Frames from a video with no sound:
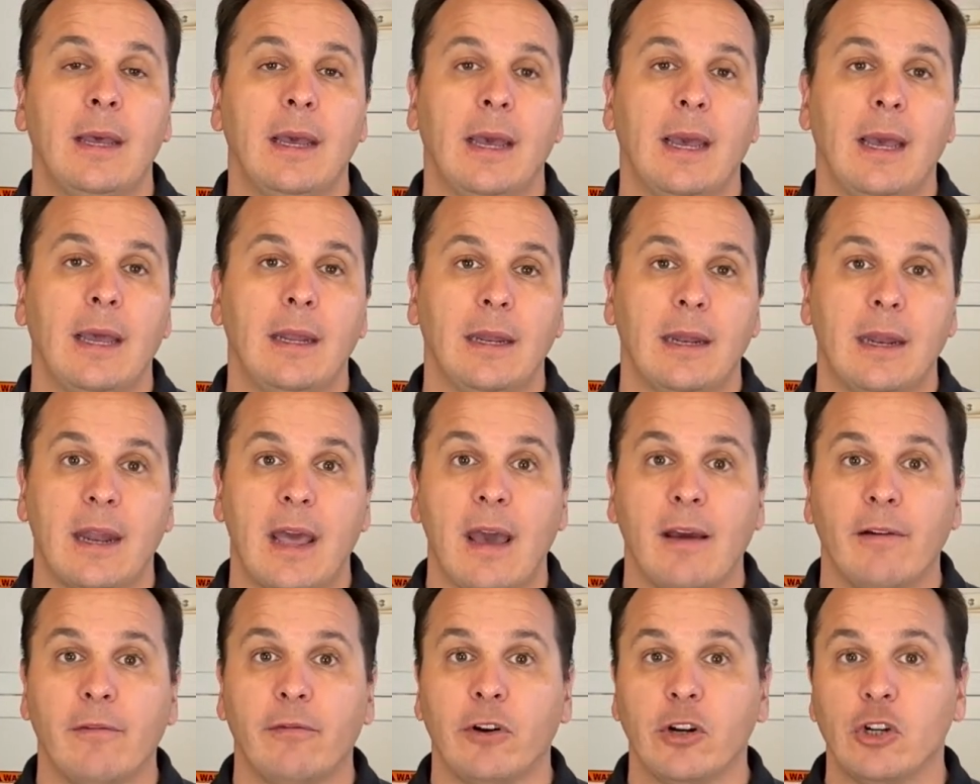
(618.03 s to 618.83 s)
and an
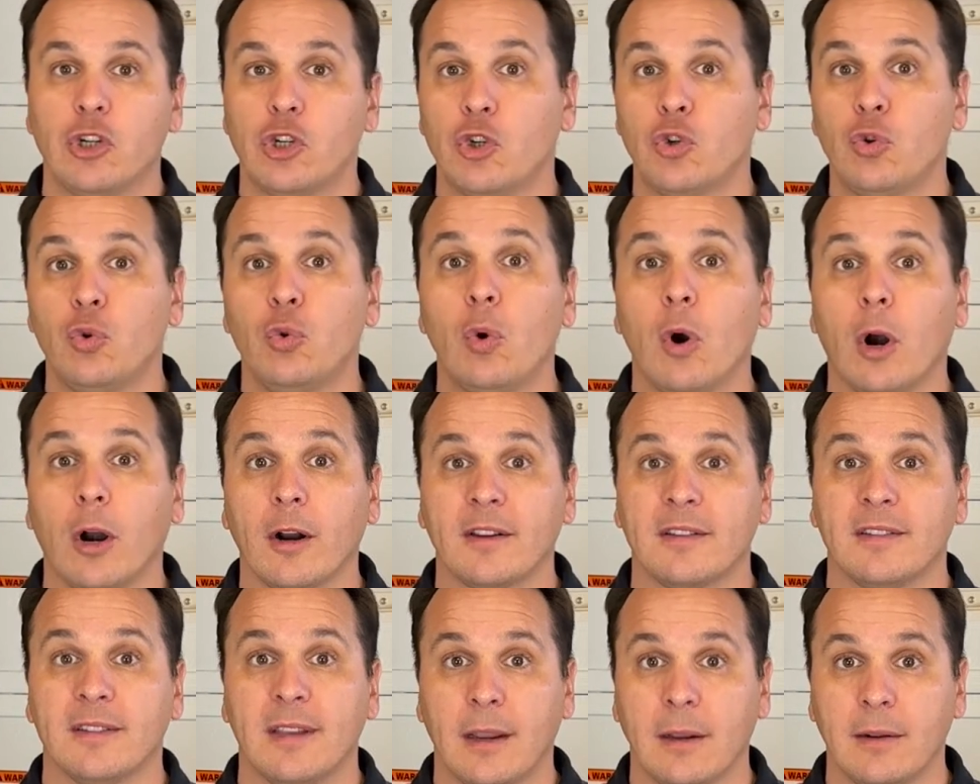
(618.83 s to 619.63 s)
average 2
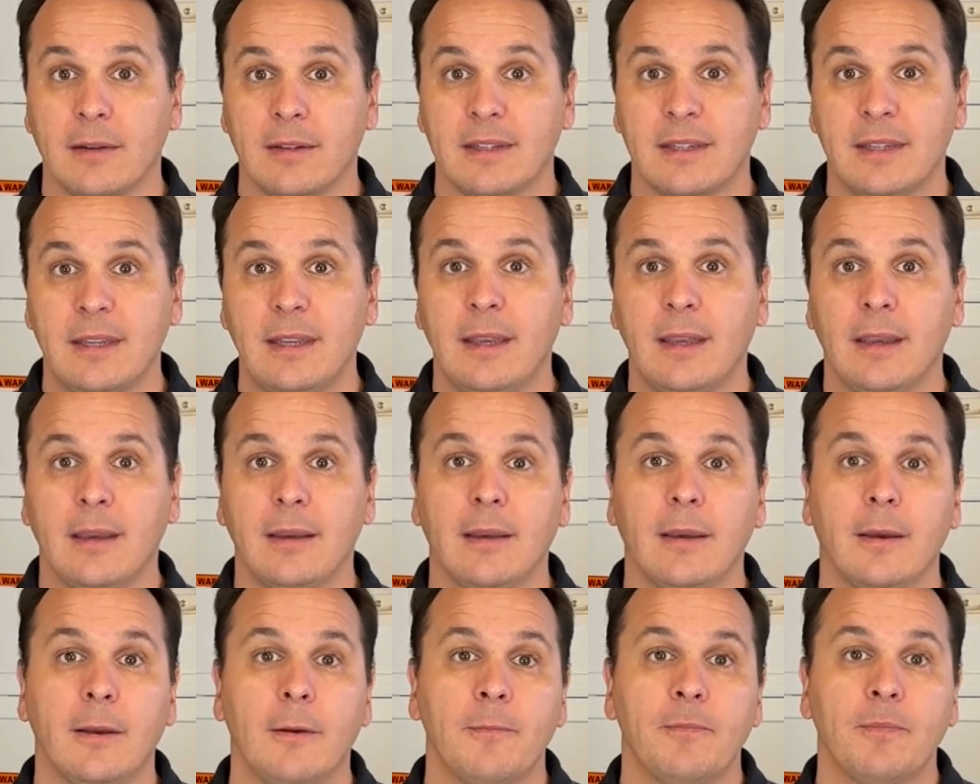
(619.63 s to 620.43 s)
arcsecond
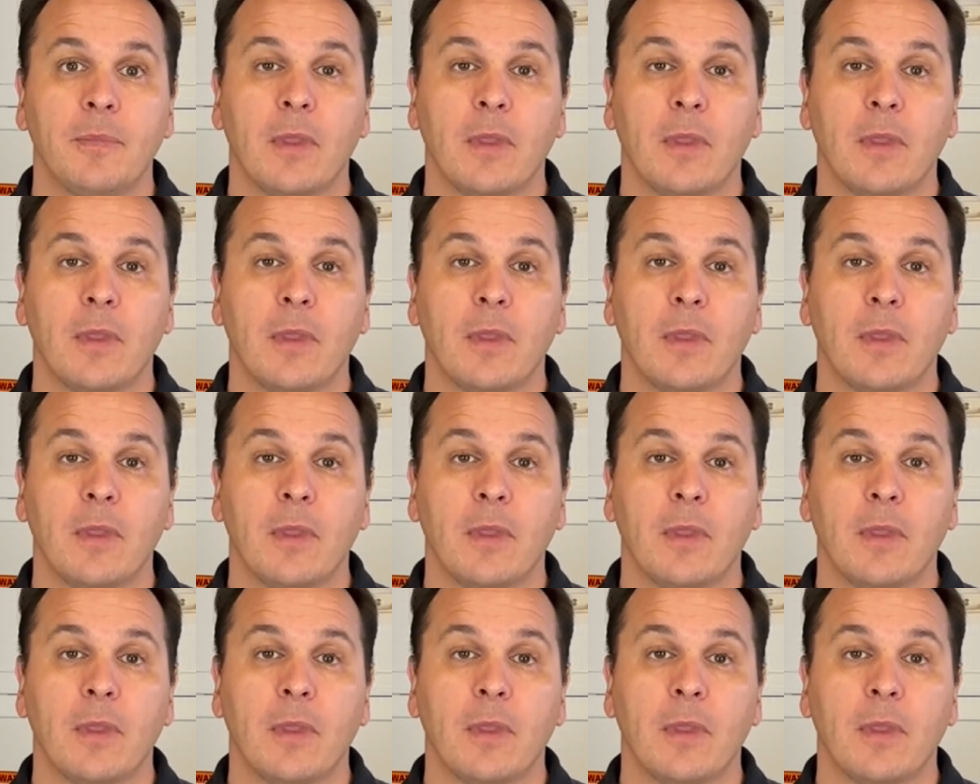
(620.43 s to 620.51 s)
seeing,